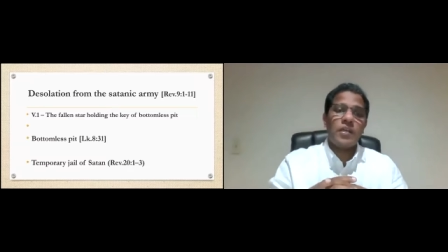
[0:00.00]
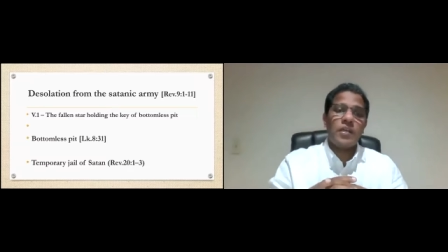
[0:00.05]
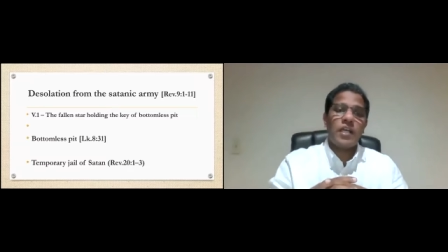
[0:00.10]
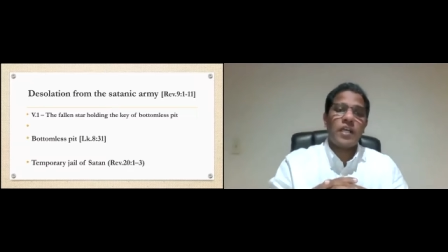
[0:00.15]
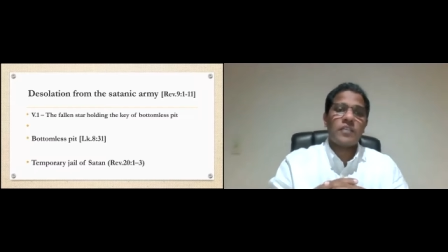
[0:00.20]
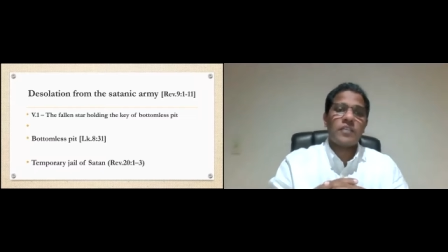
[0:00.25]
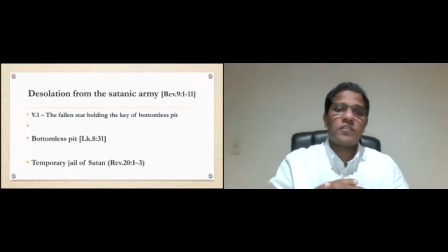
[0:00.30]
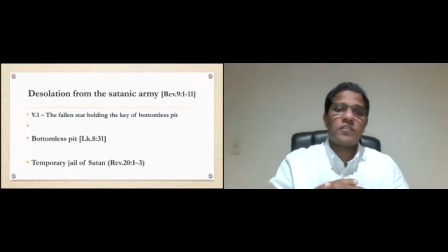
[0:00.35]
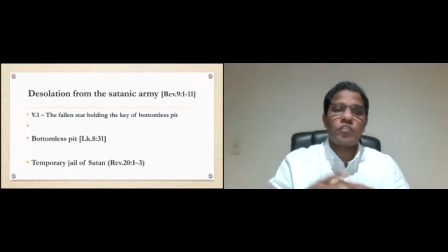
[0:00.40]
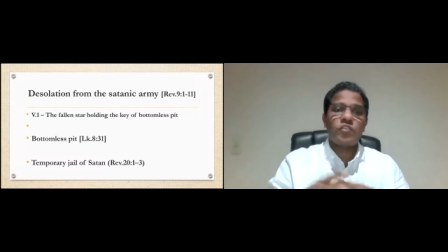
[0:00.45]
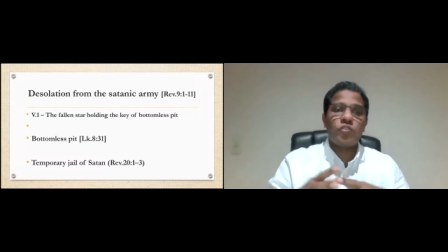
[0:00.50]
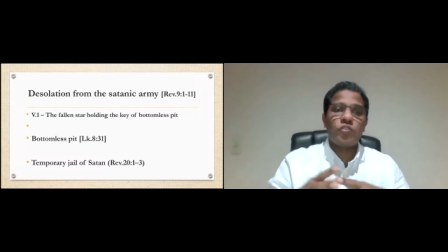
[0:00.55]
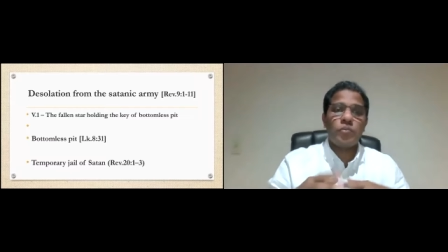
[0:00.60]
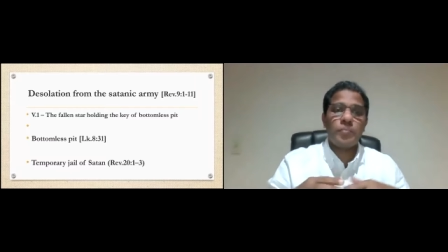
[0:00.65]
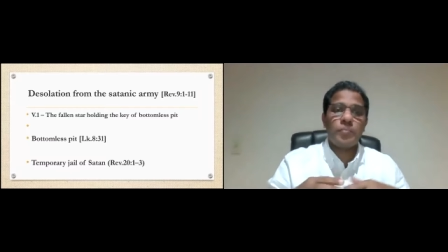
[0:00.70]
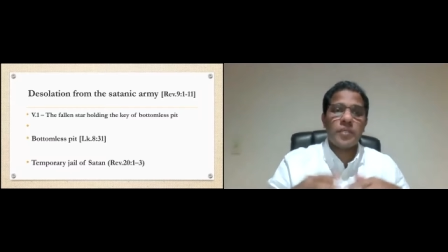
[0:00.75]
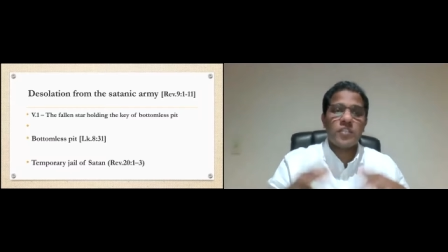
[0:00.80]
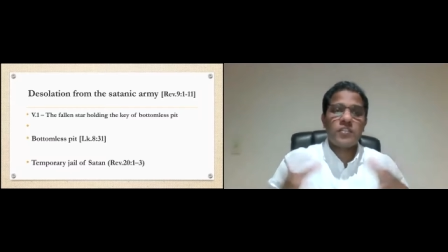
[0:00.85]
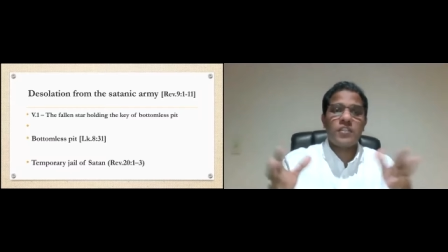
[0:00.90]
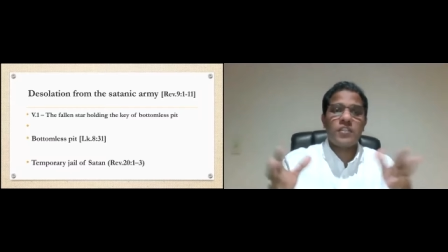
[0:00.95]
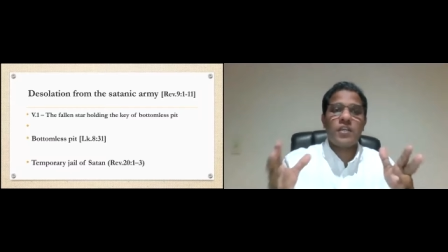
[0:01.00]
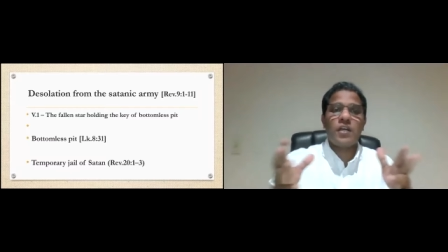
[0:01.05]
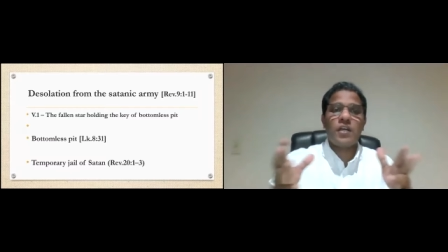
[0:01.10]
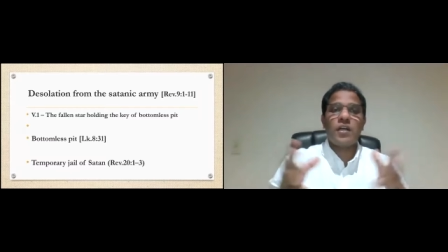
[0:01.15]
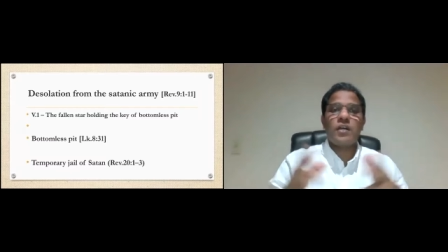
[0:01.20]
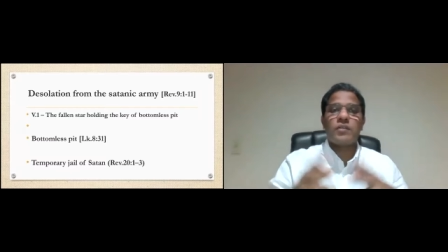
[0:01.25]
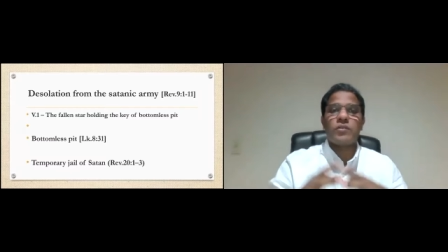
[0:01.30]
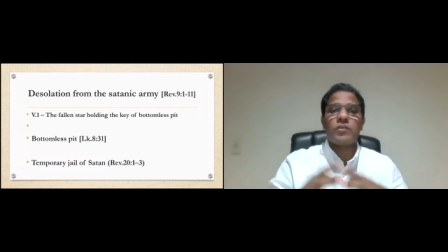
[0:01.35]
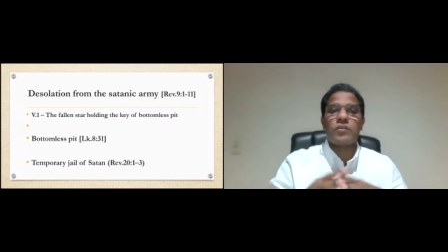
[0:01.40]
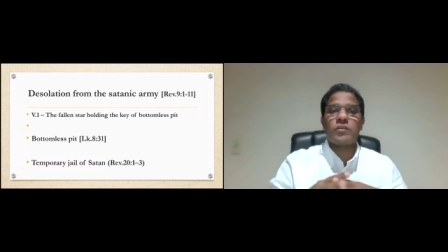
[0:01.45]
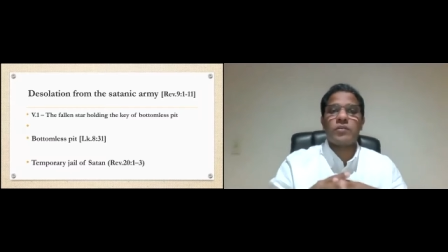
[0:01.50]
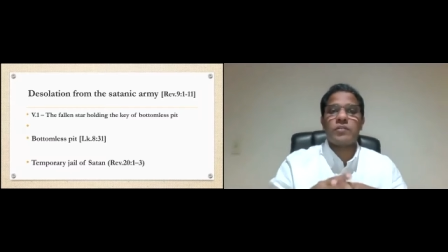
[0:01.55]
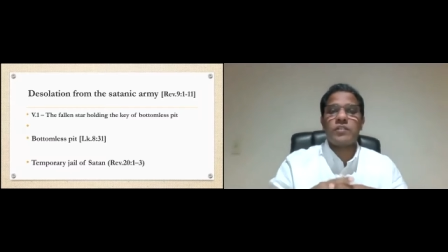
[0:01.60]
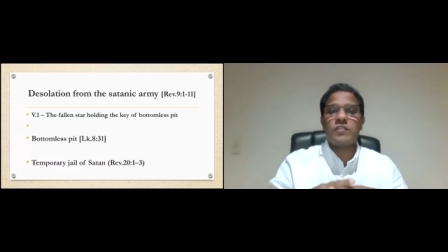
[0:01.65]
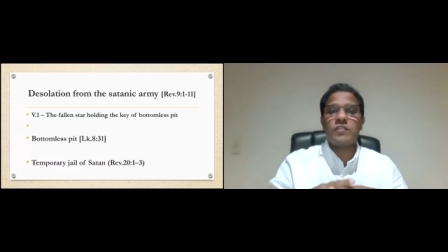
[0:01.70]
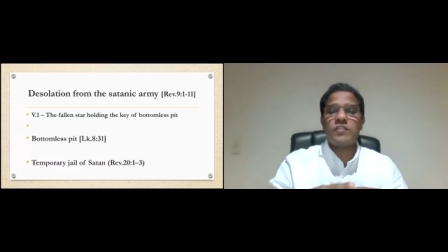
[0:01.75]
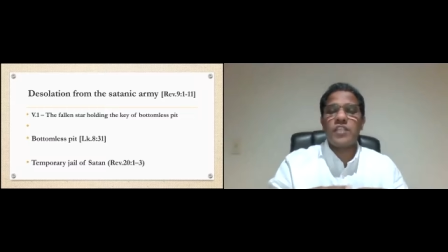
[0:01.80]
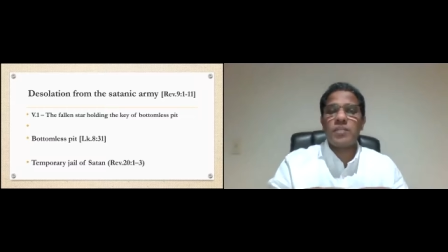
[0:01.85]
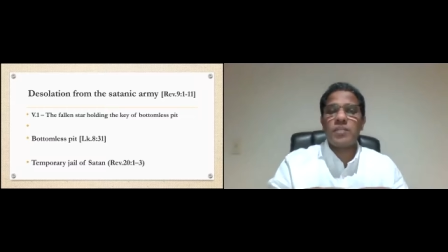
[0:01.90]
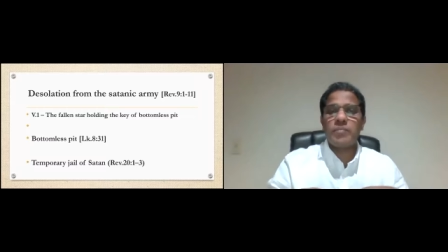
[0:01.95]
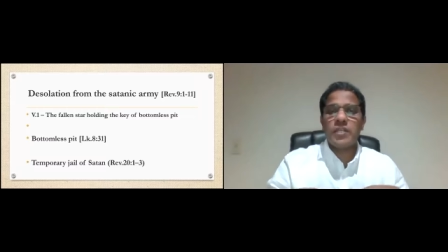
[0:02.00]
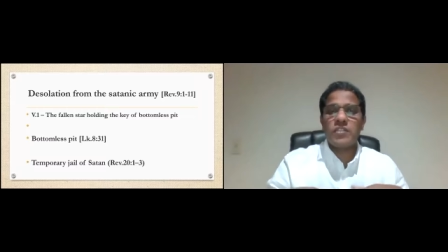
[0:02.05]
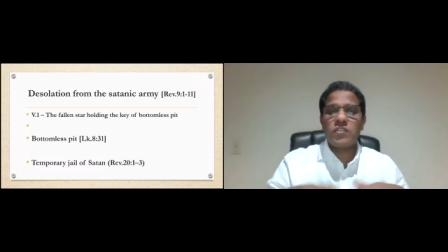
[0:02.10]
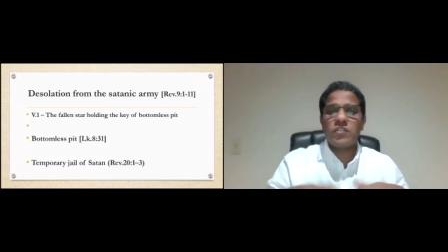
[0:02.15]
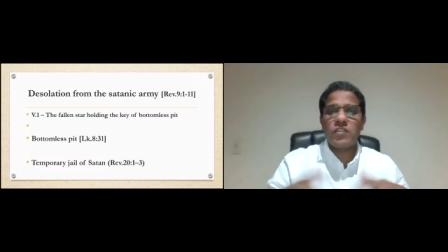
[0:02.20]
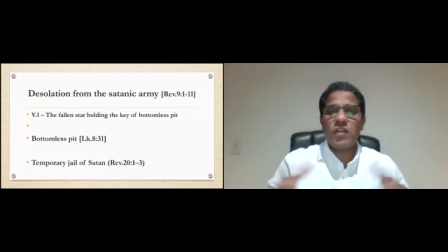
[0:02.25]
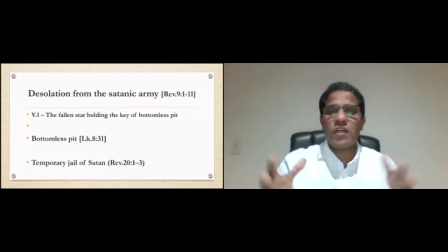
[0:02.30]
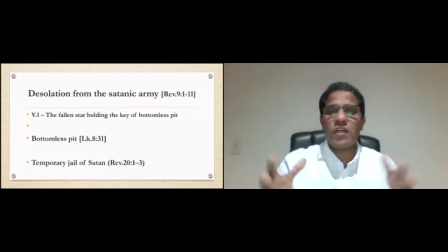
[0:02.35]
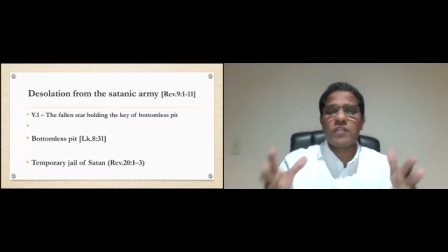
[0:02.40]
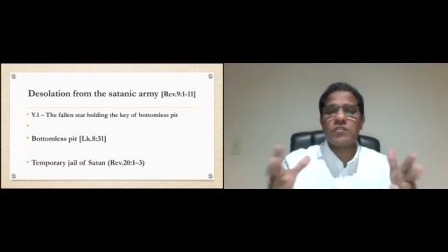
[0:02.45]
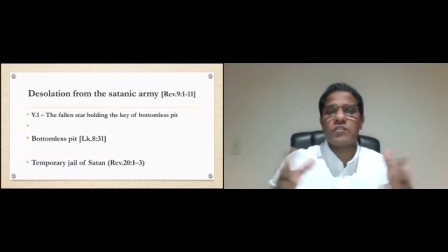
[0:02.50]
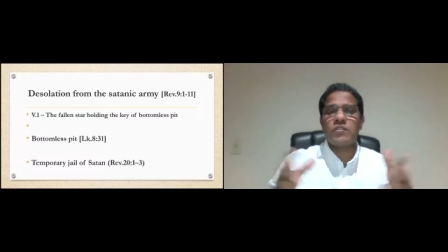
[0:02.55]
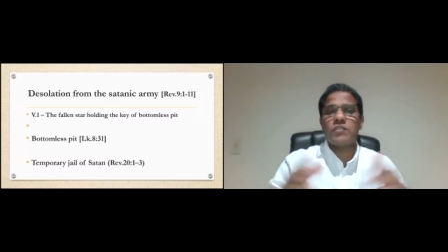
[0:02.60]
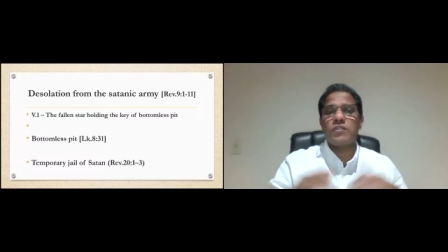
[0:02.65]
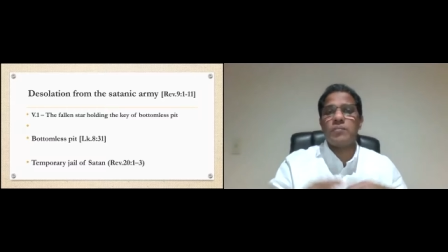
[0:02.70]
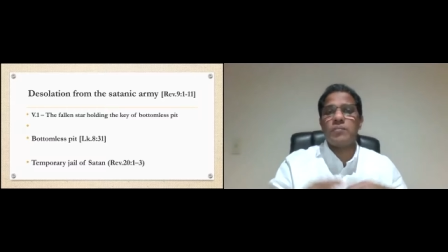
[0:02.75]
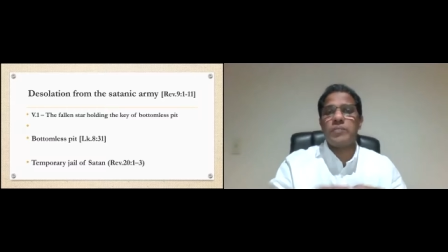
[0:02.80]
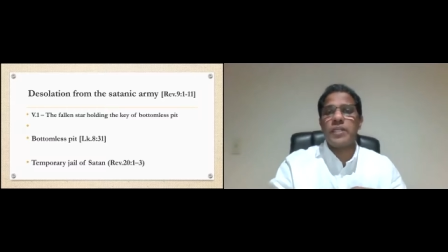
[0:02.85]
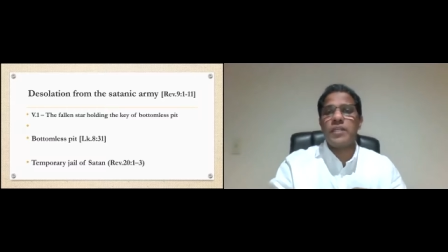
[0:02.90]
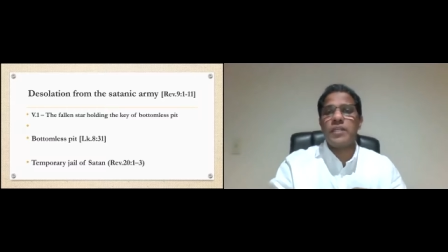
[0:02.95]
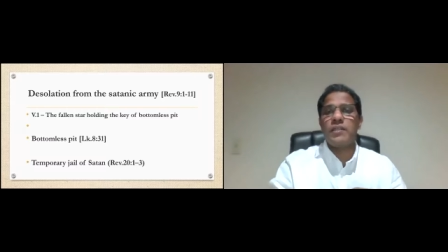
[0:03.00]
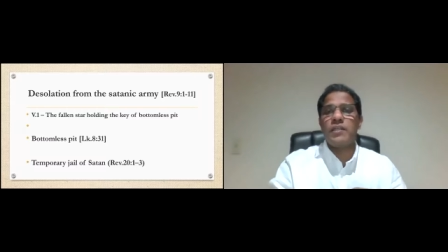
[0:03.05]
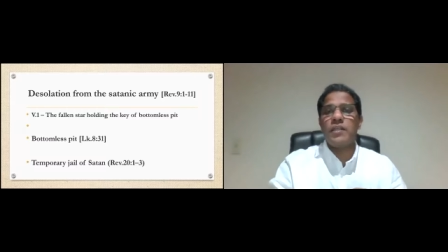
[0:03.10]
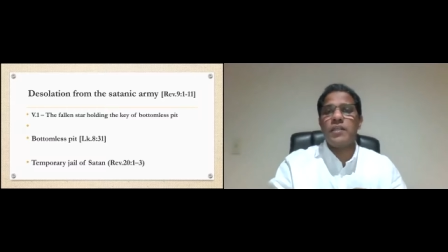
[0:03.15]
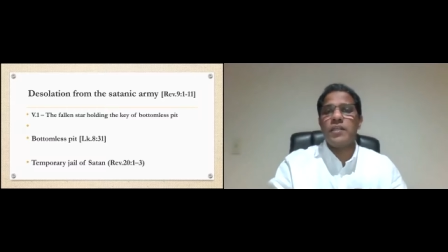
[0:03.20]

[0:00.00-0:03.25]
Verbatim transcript: as a superstar or the cinema stars or somebody.